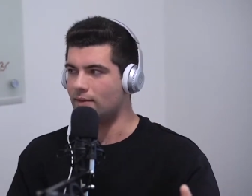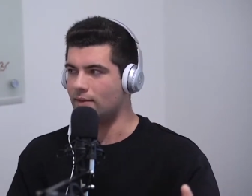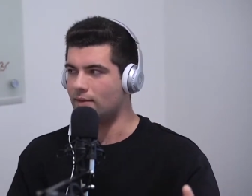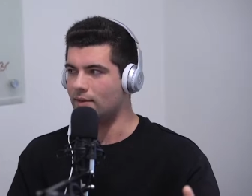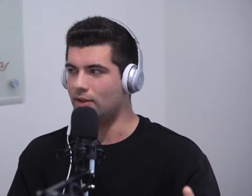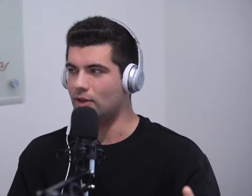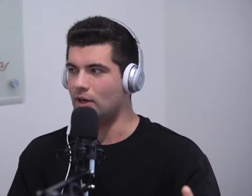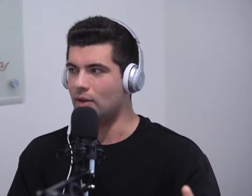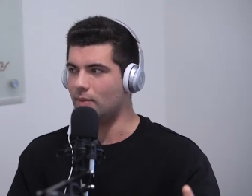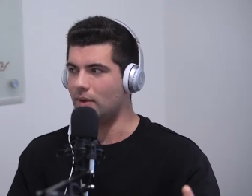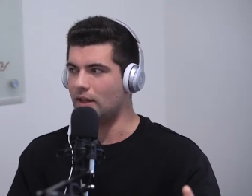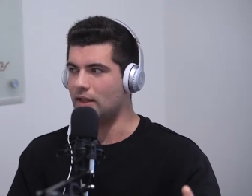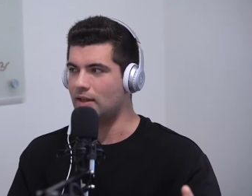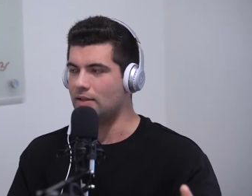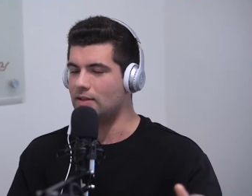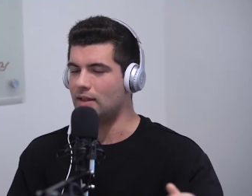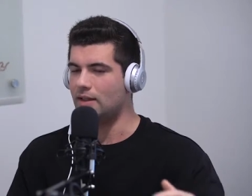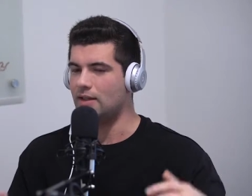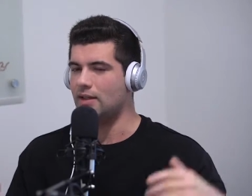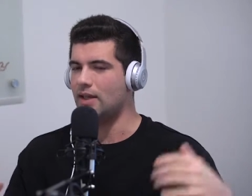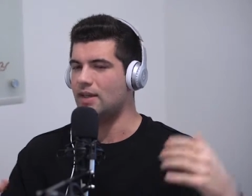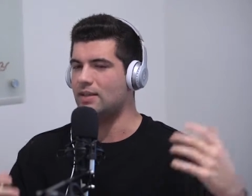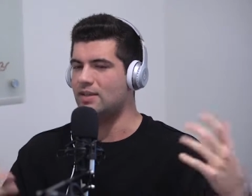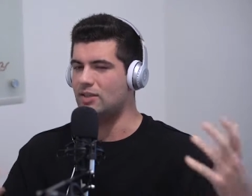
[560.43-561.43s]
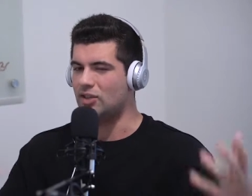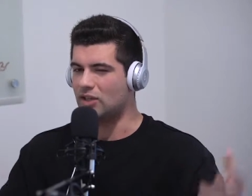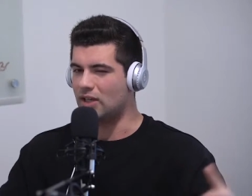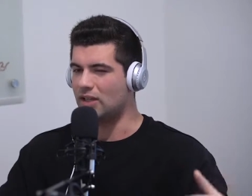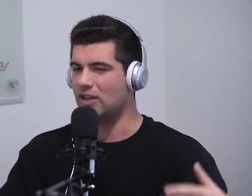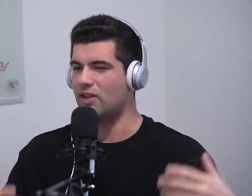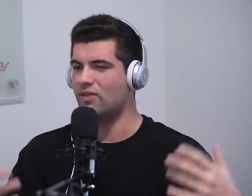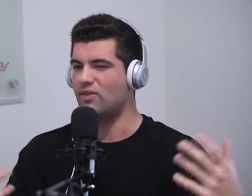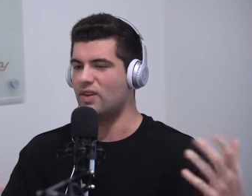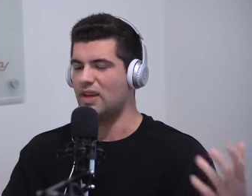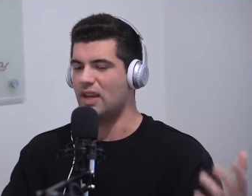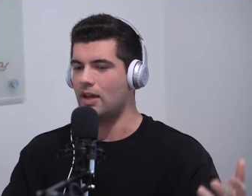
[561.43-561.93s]
You know what I mean? It's yes, just get
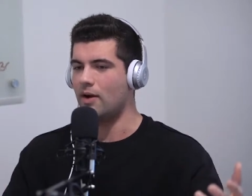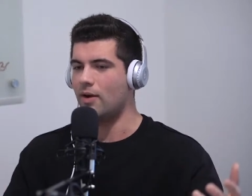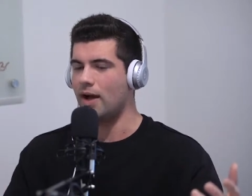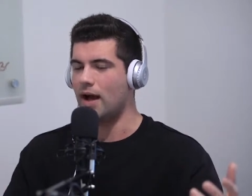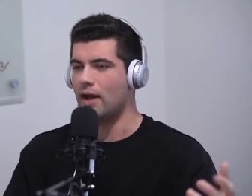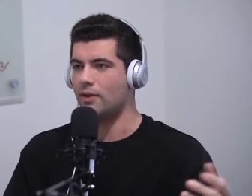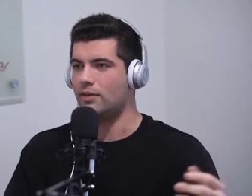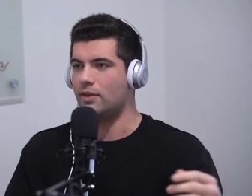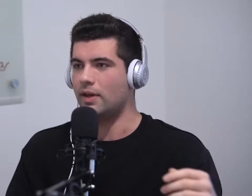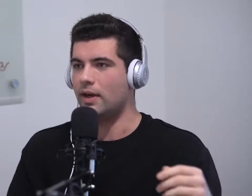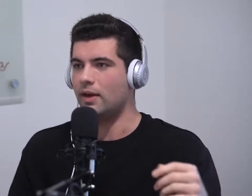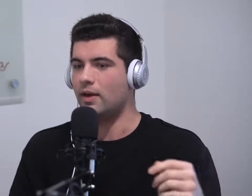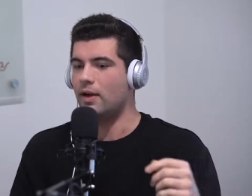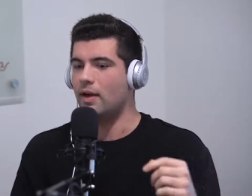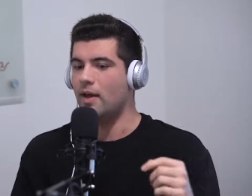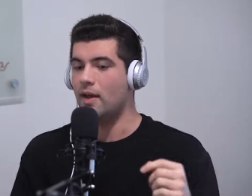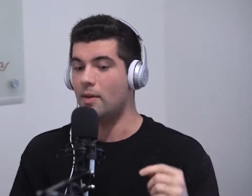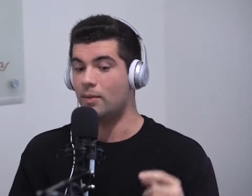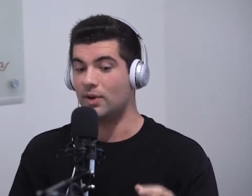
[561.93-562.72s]
the video out there.